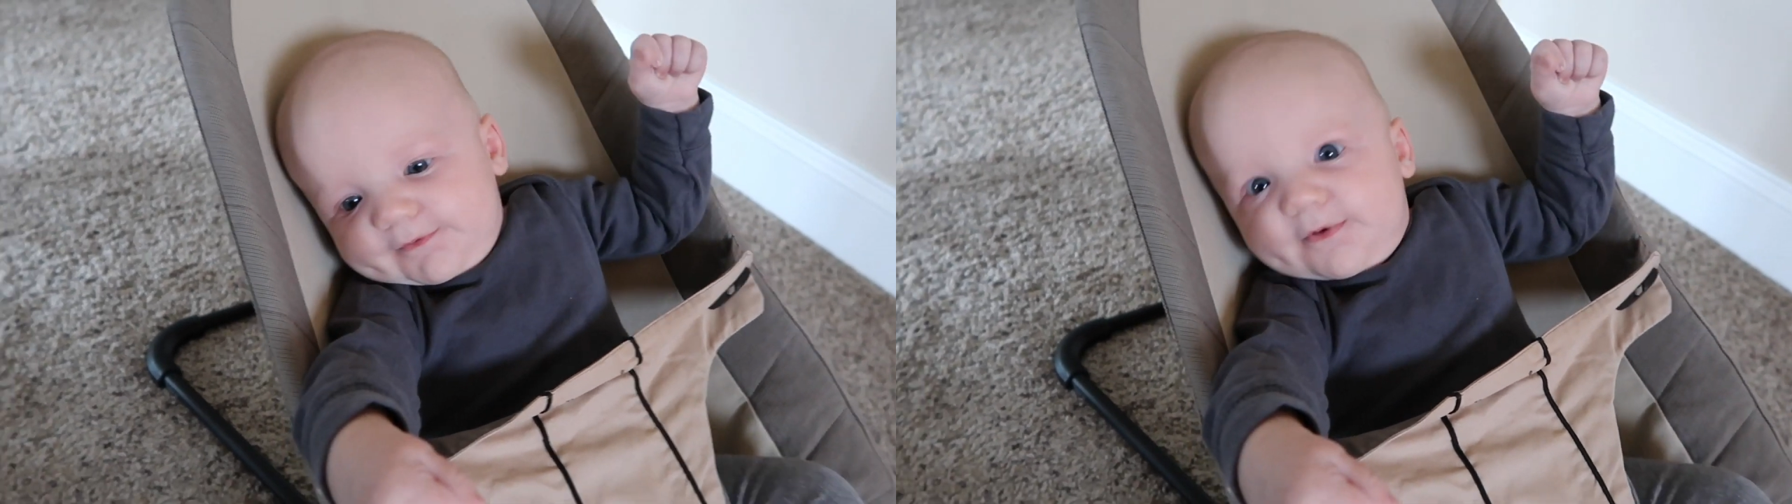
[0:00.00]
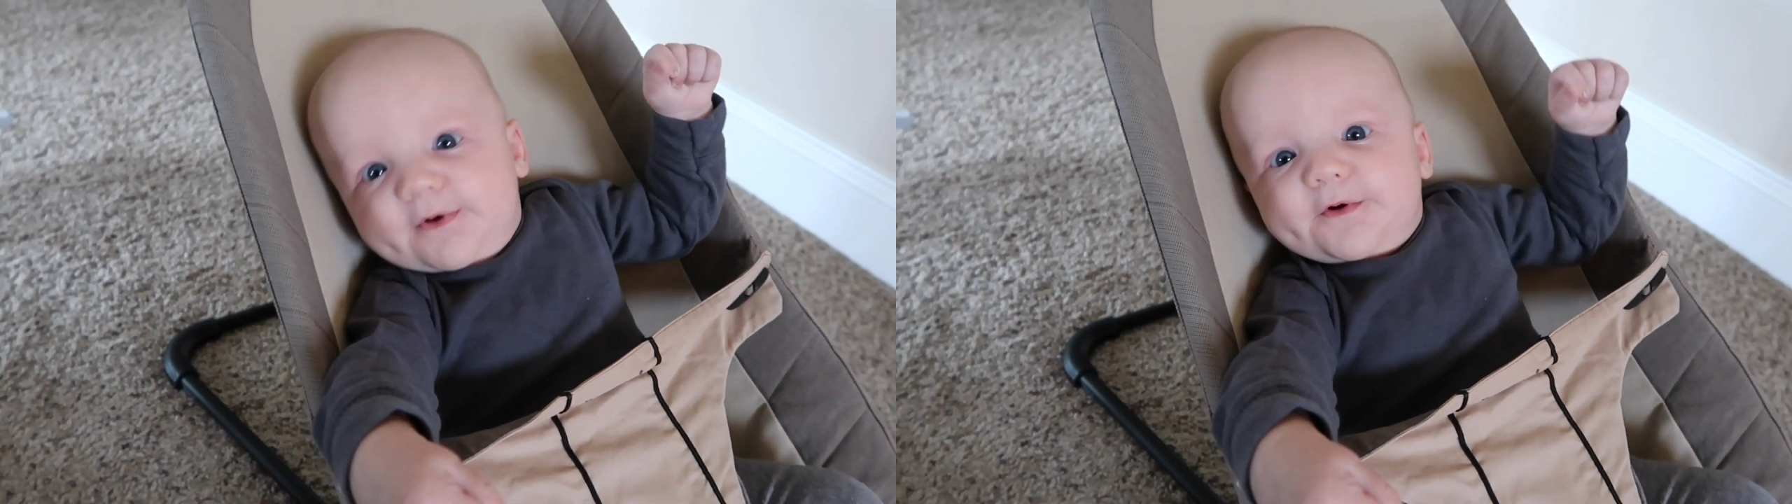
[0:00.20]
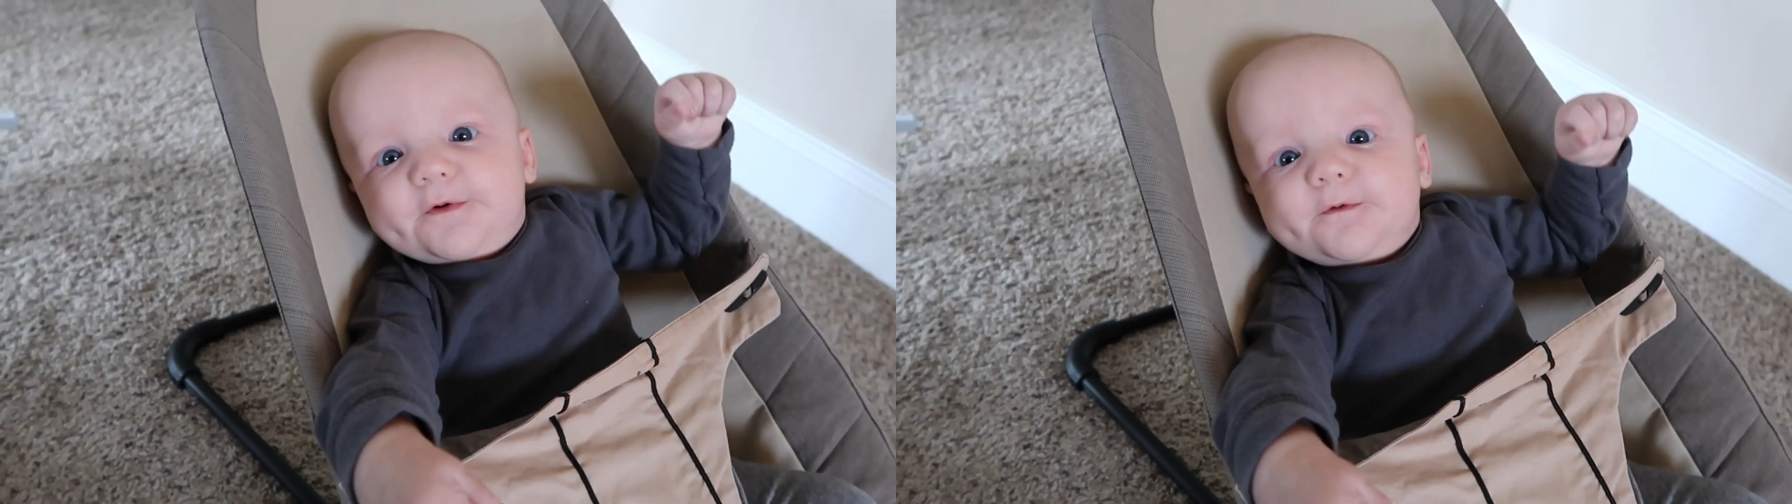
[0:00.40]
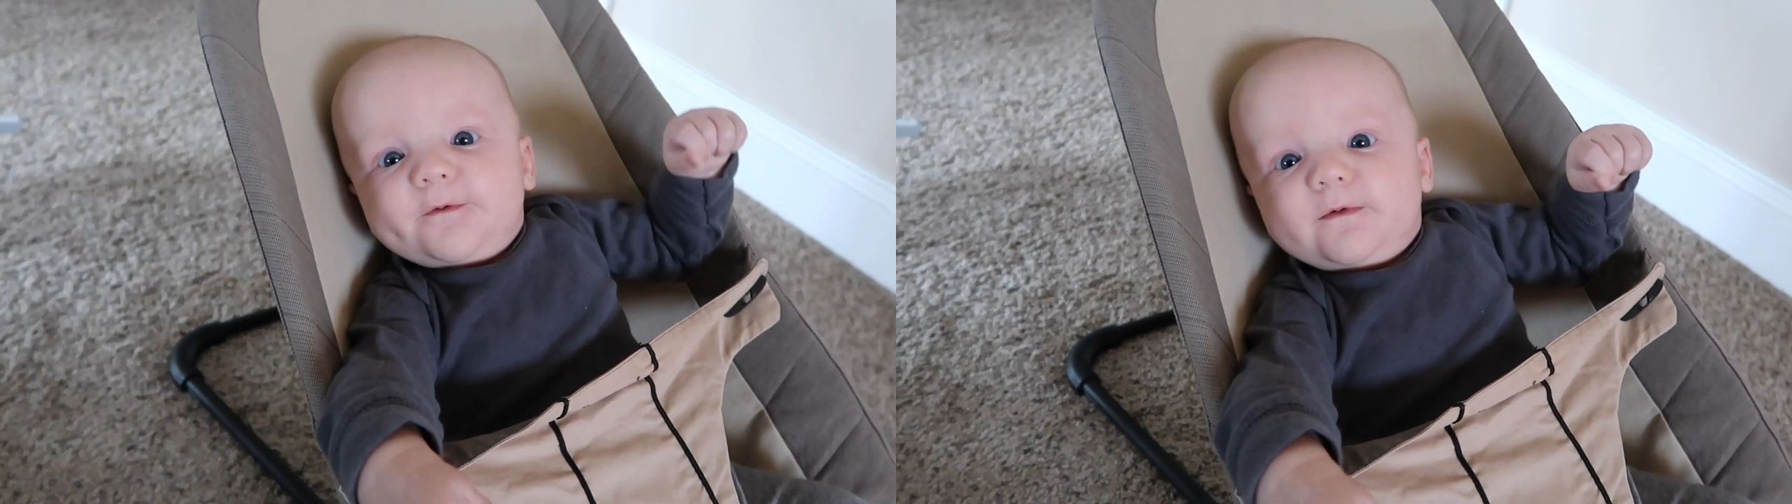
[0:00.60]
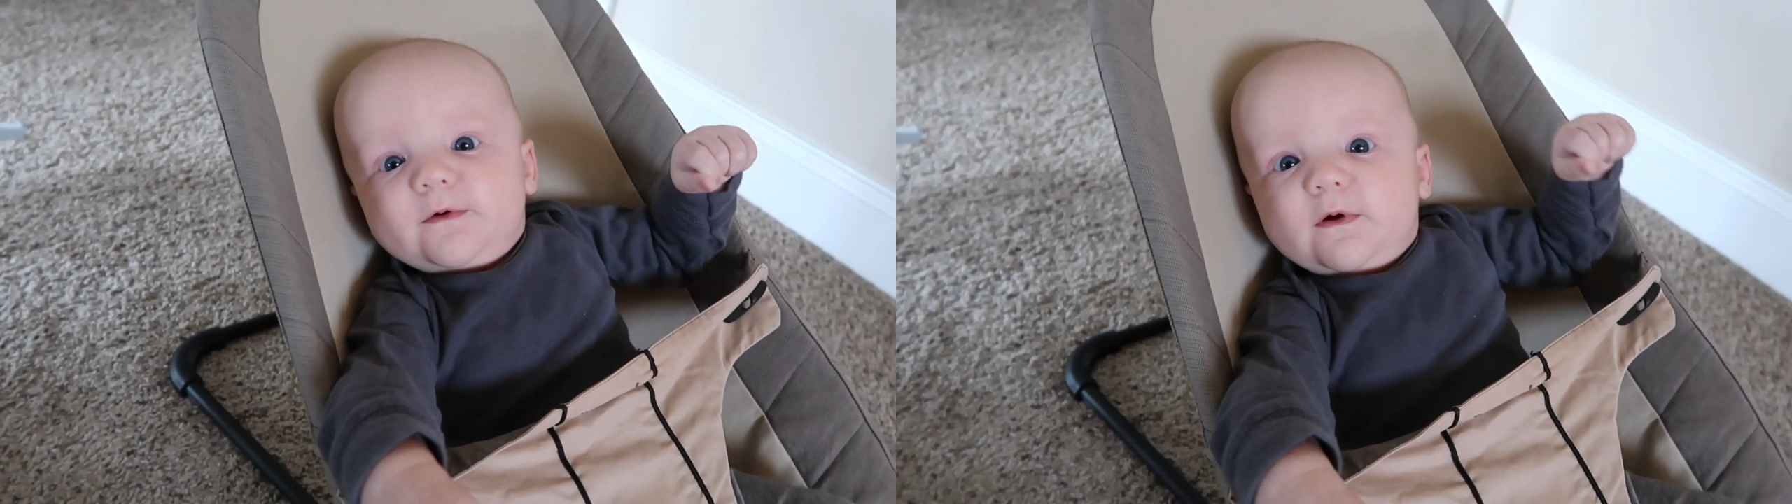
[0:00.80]

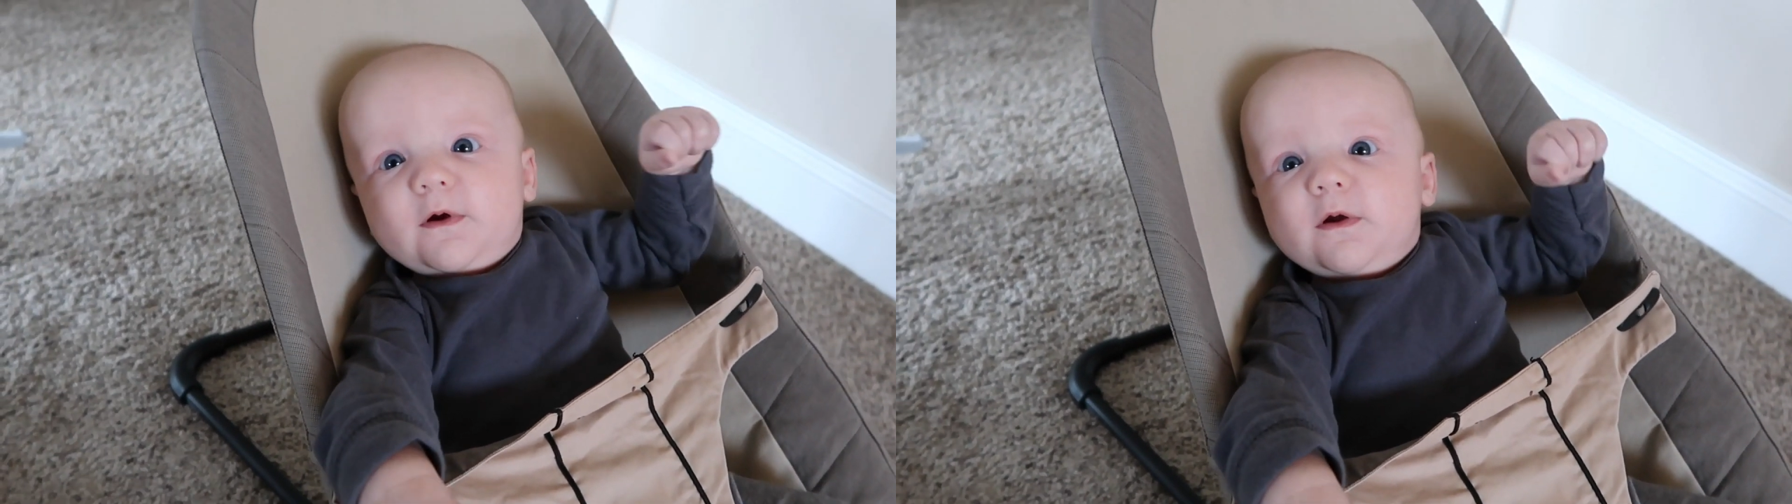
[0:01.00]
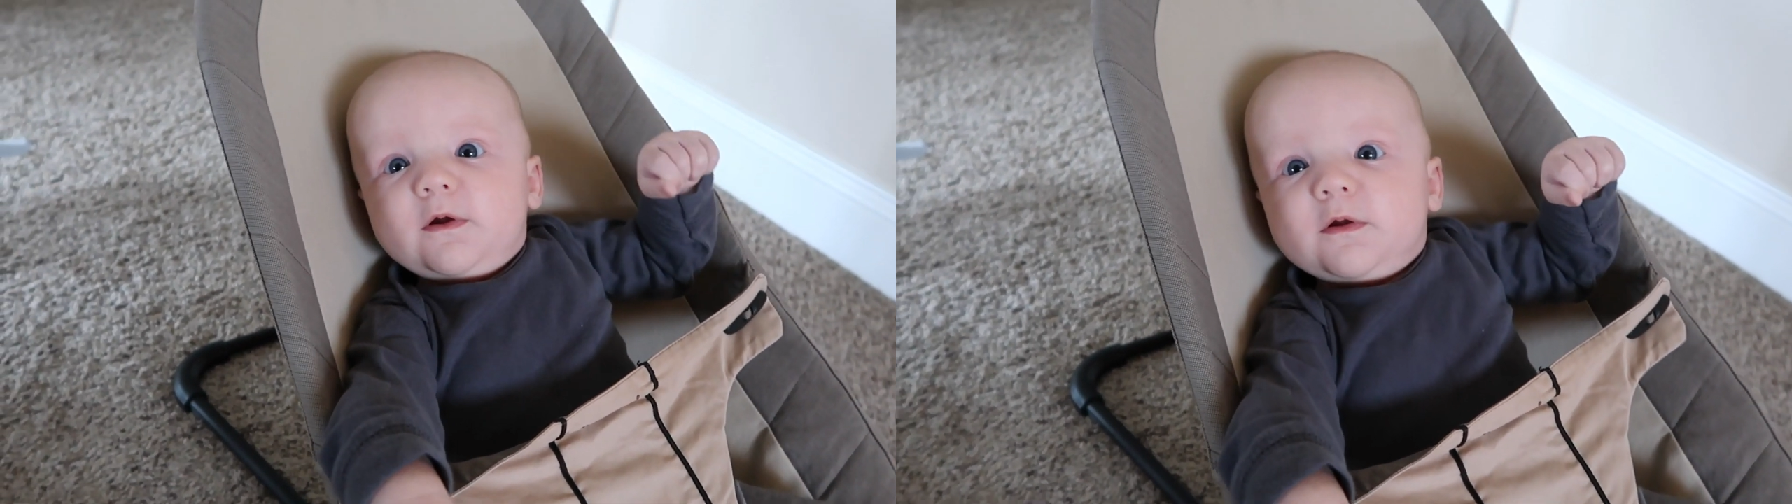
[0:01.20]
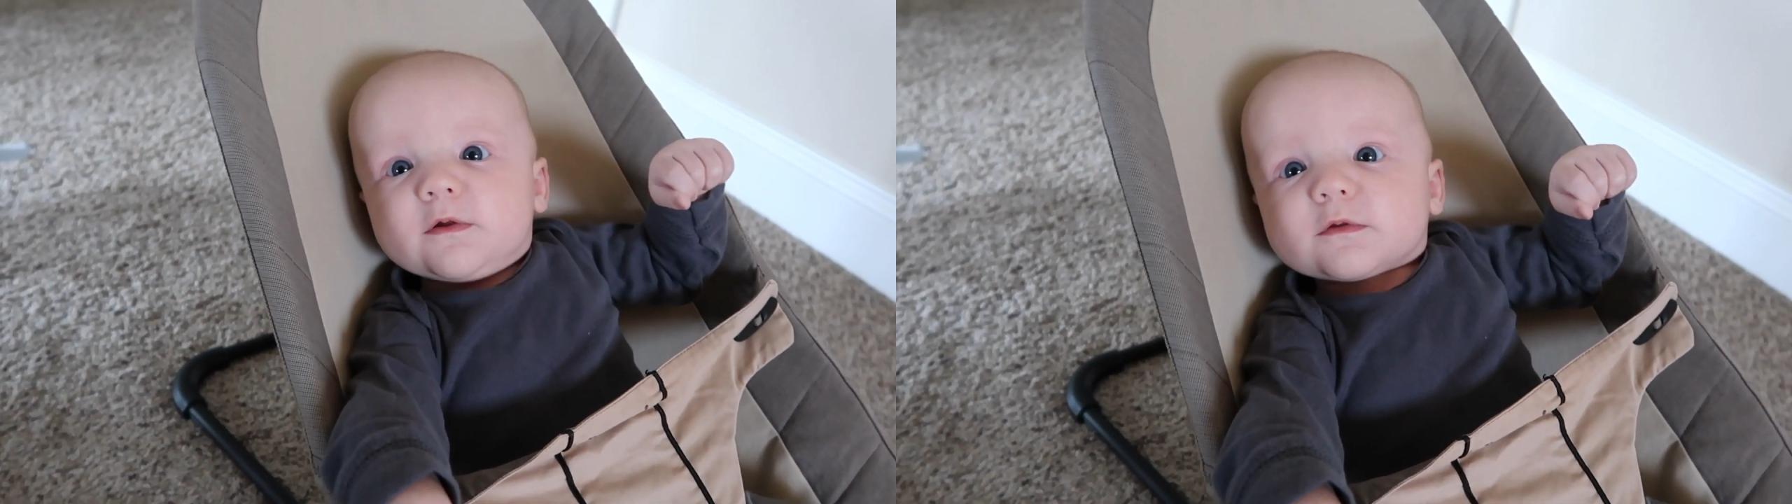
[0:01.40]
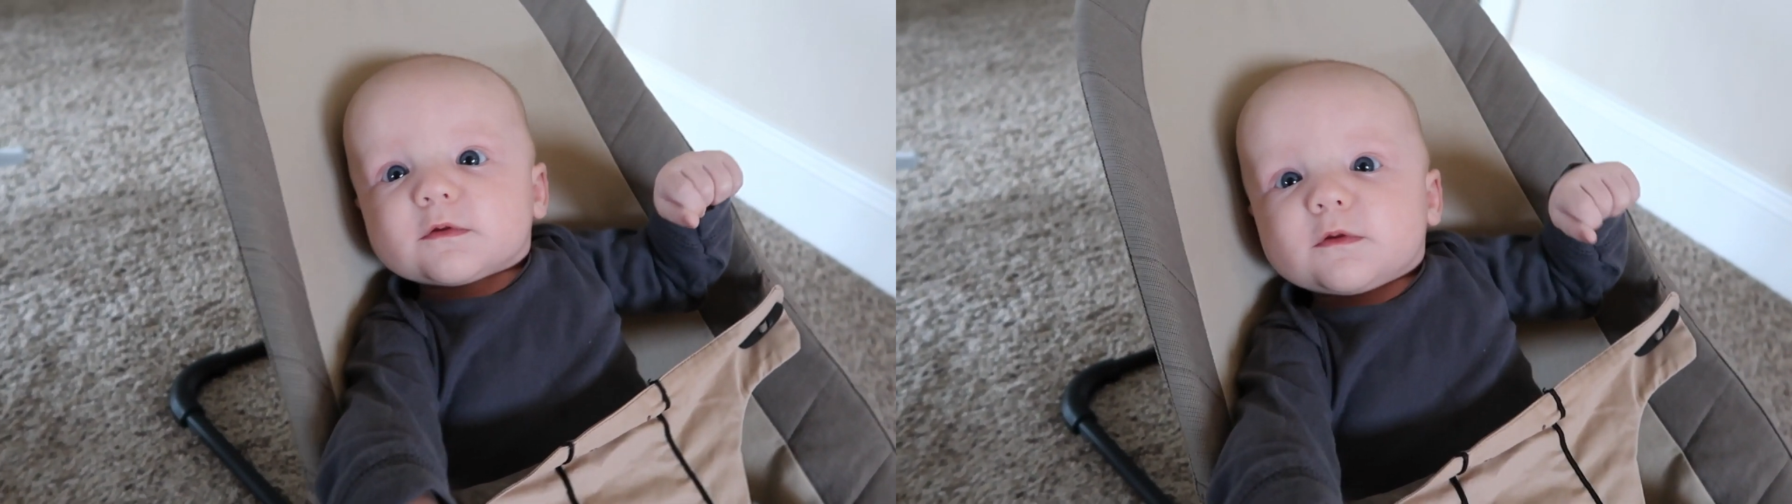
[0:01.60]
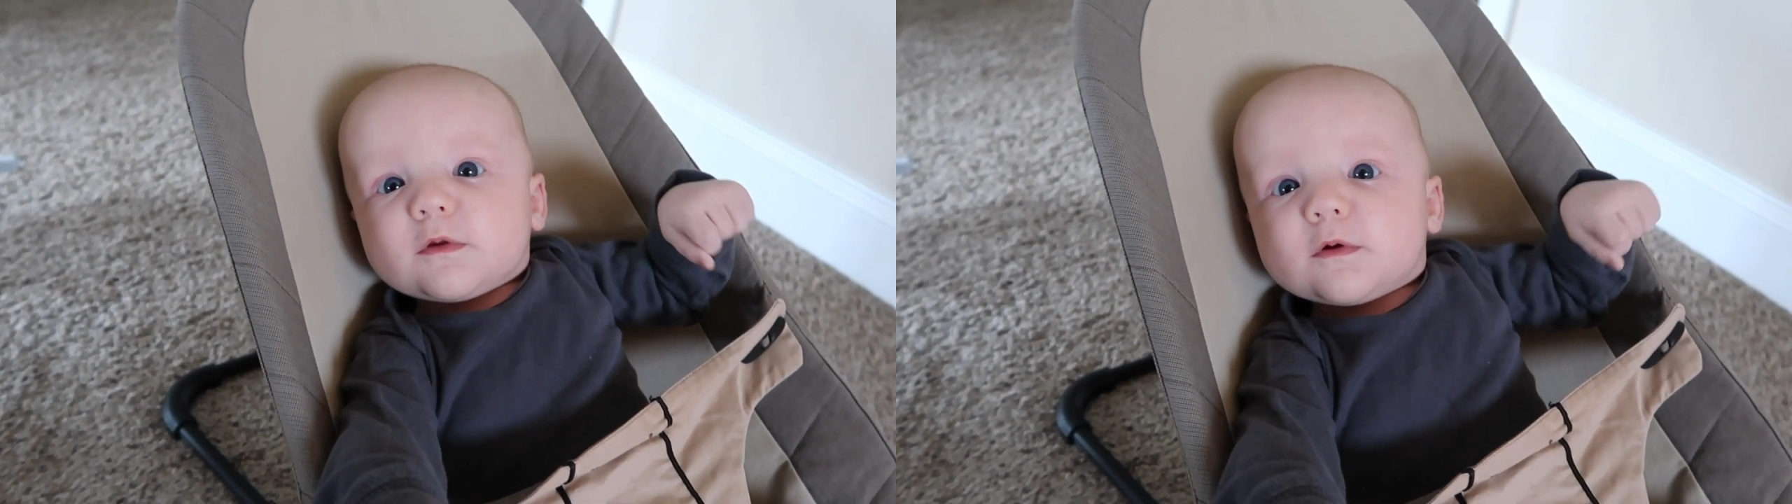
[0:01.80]
that.
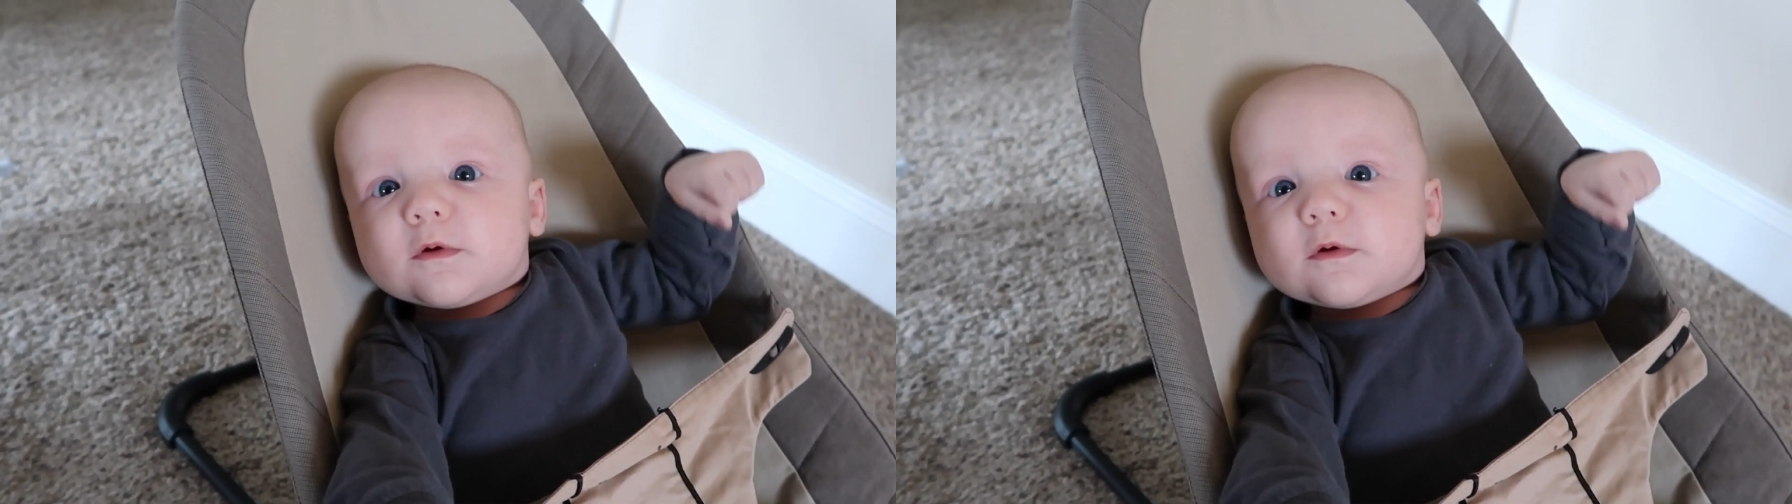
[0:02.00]
Yeah,